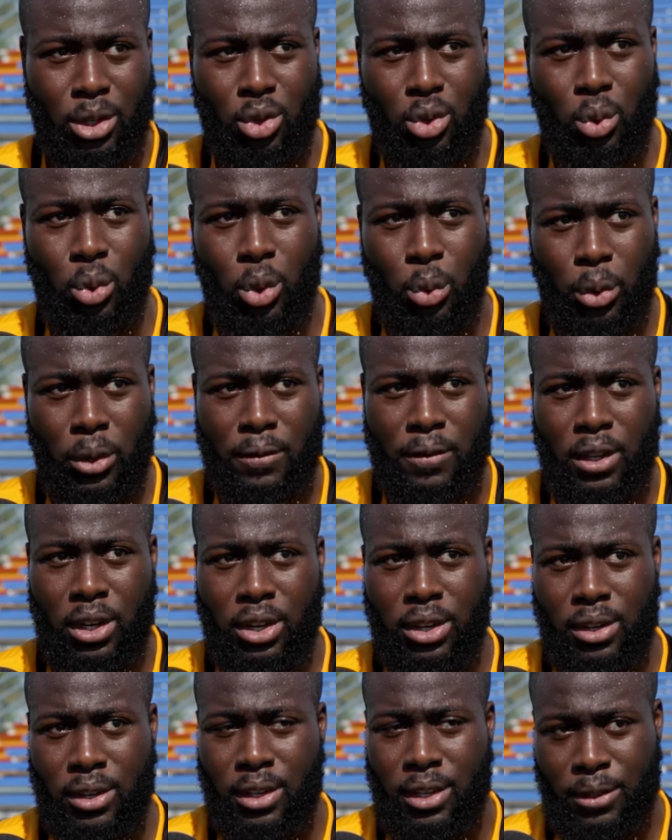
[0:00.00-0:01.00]
do what we've
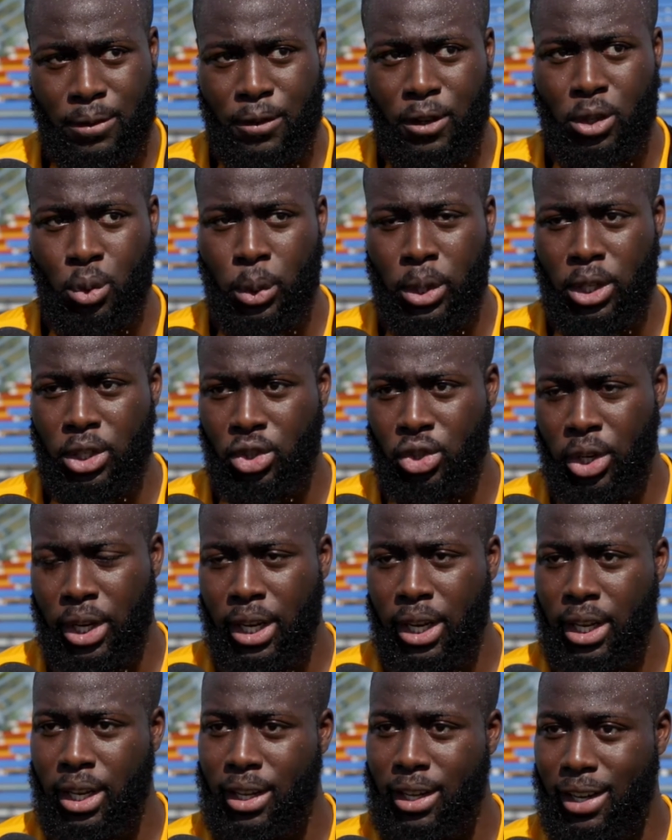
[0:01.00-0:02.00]
learned this first week of
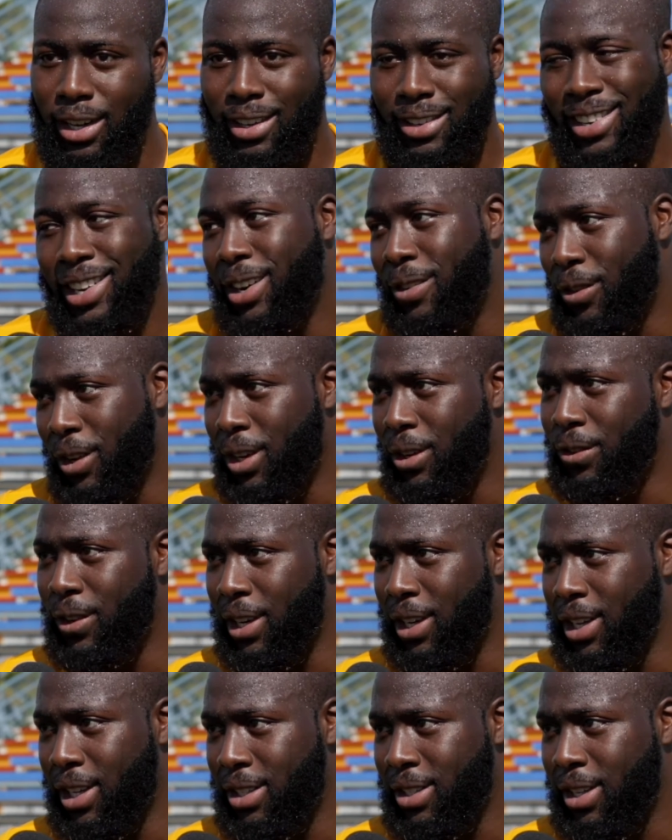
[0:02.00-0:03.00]
training. Not really
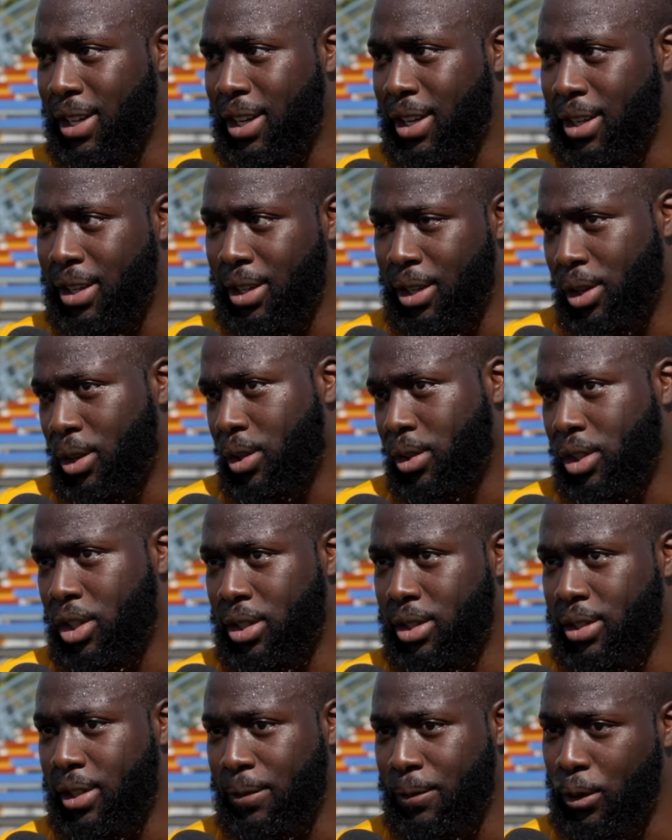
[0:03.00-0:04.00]
realistic, you know,
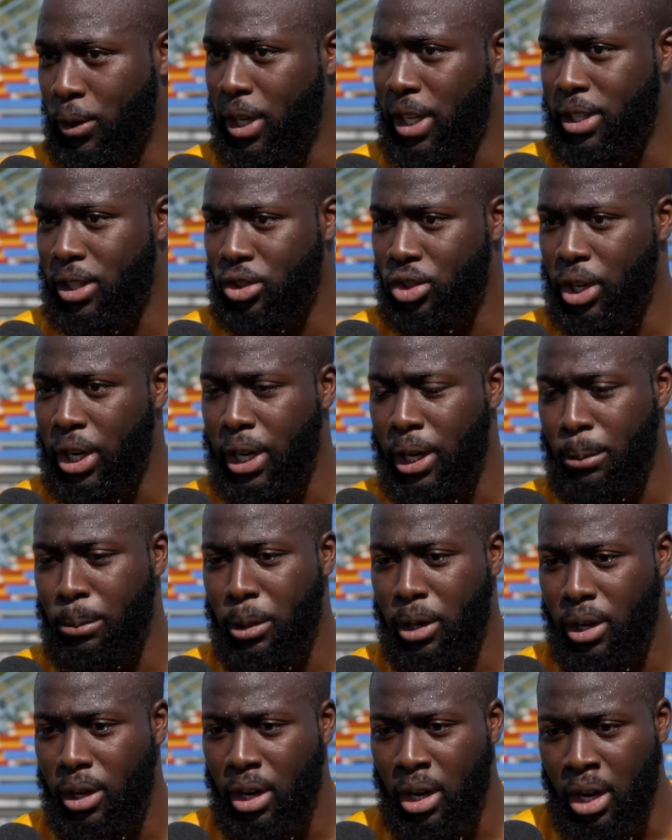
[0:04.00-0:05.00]
just a few days of
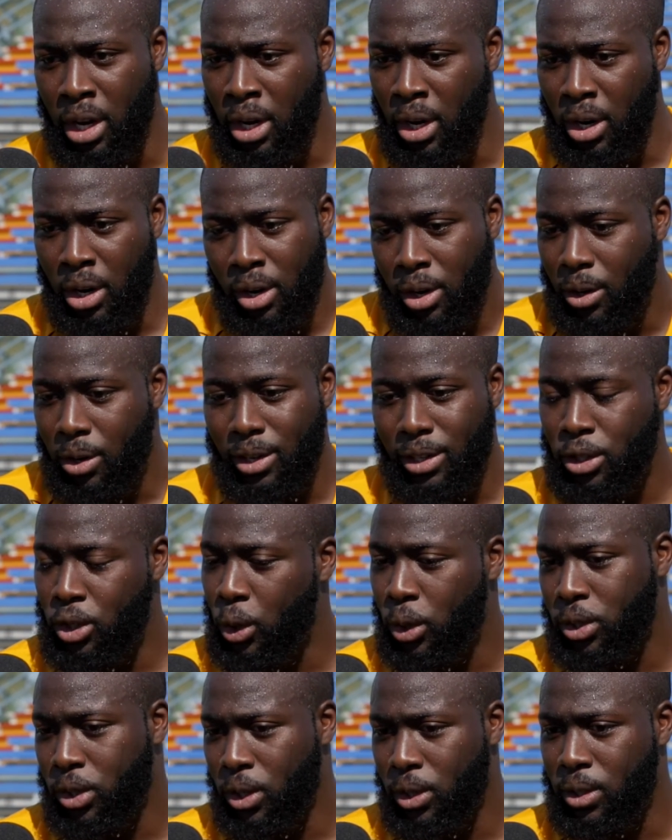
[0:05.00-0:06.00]
training, but
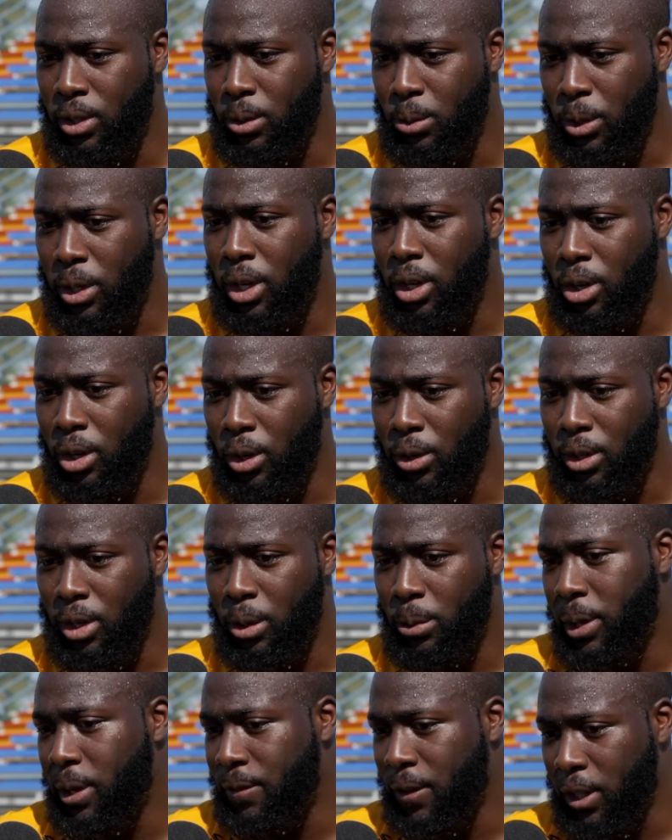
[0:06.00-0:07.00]
there's no excuses. We're going to go
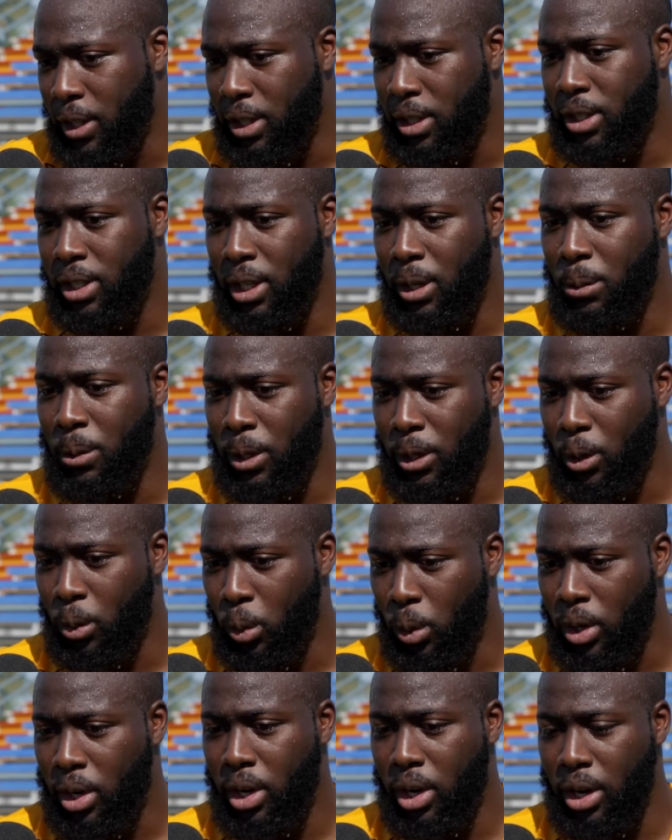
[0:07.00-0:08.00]
out there. We have a good team. We're going
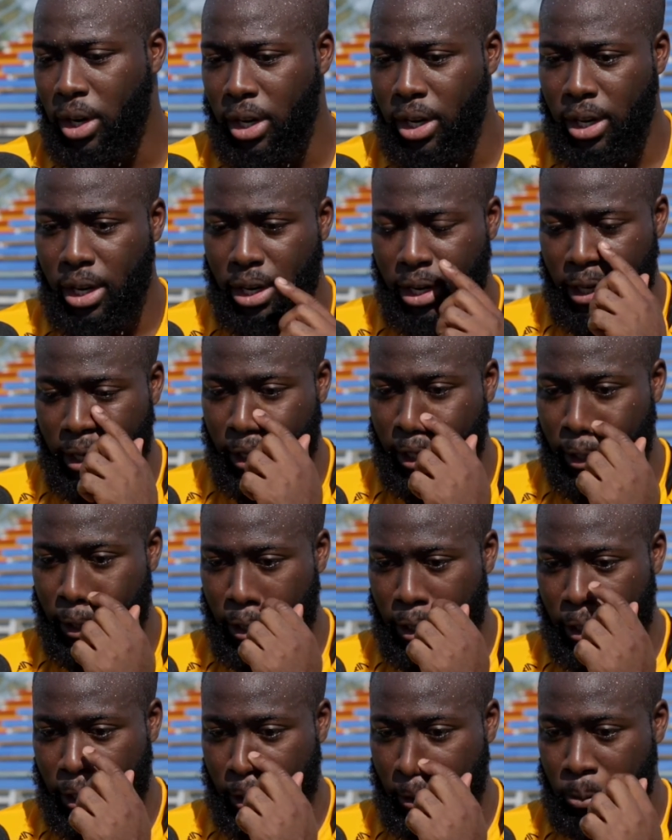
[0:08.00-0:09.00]
to work hard and
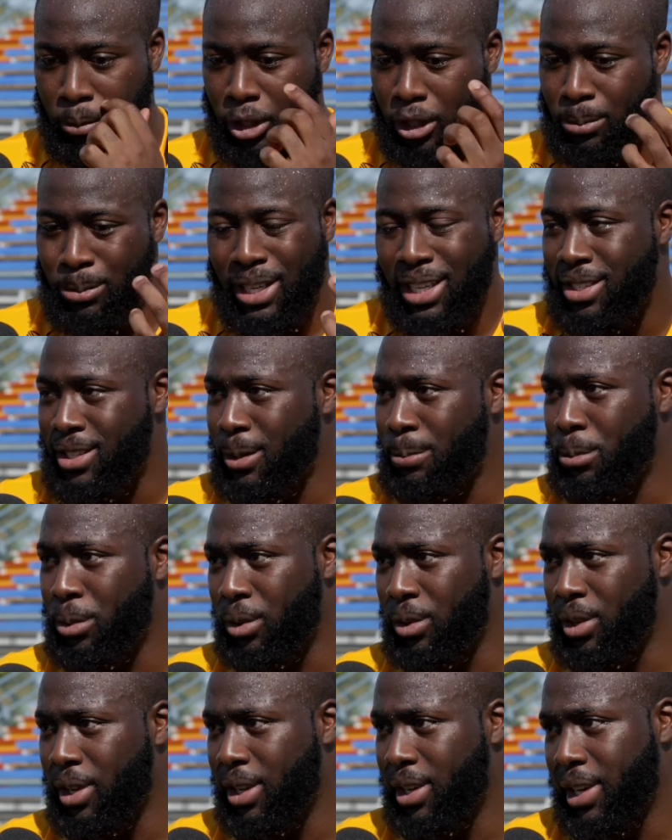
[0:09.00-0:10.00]
just play
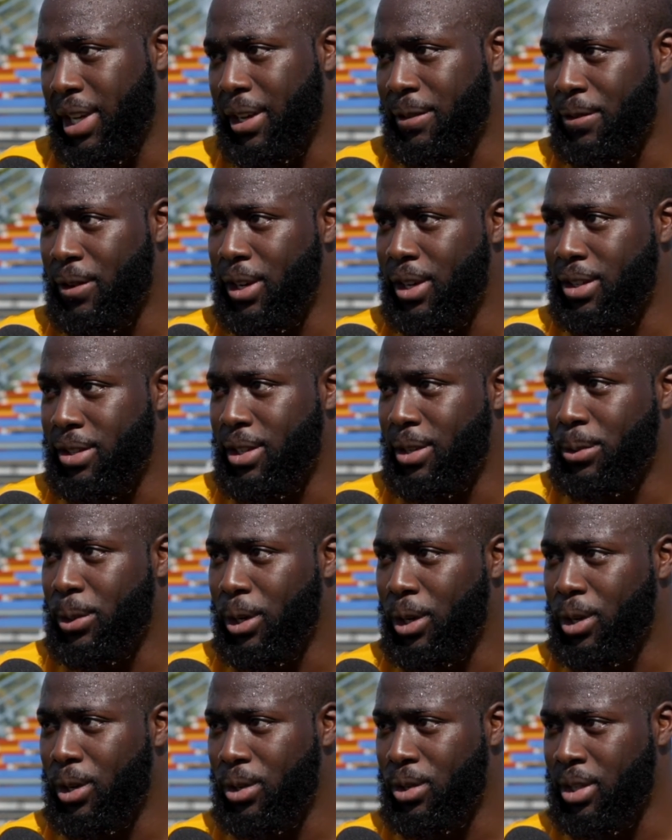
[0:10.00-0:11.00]
simple and have fun and see
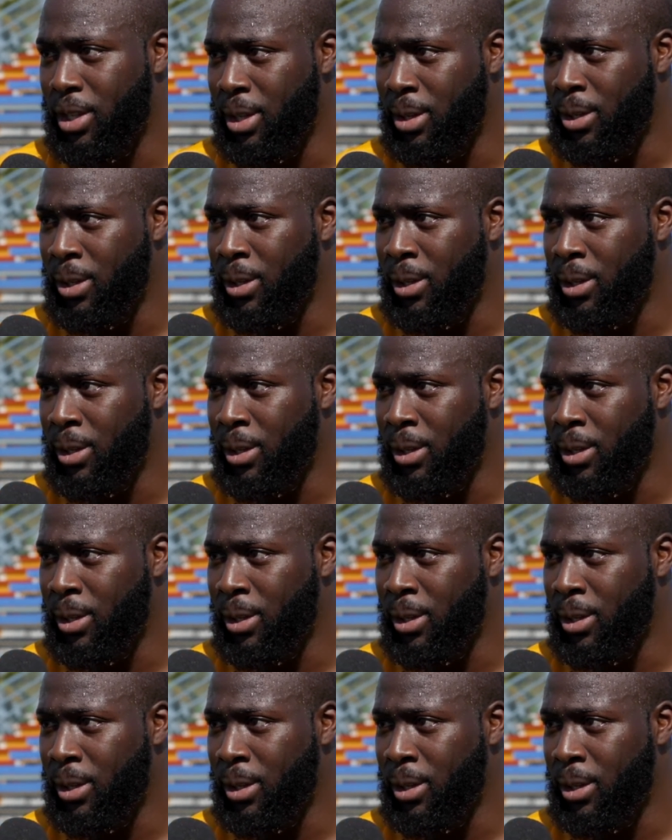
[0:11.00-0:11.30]
where it goes.